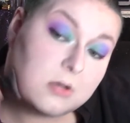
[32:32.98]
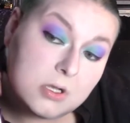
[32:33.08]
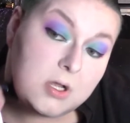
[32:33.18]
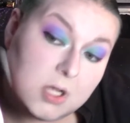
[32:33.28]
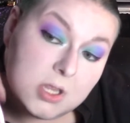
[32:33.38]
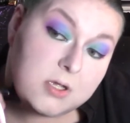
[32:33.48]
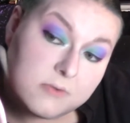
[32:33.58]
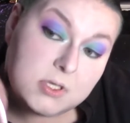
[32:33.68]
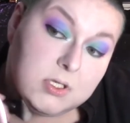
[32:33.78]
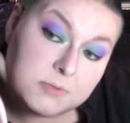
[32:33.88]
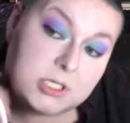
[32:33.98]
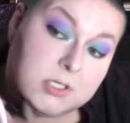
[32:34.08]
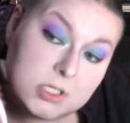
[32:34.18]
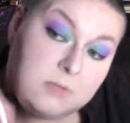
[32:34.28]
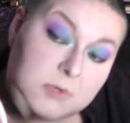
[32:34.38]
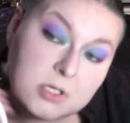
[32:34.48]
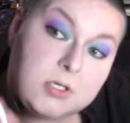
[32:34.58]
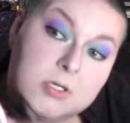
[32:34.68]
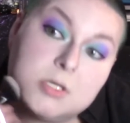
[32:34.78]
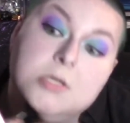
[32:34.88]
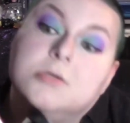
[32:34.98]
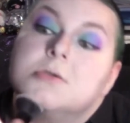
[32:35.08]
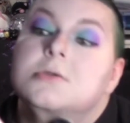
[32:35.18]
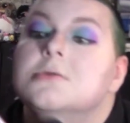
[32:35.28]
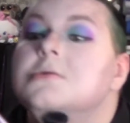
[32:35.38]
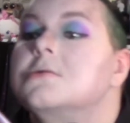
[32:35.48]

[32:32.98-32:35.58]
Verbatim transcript: Oh, I love this blending brush.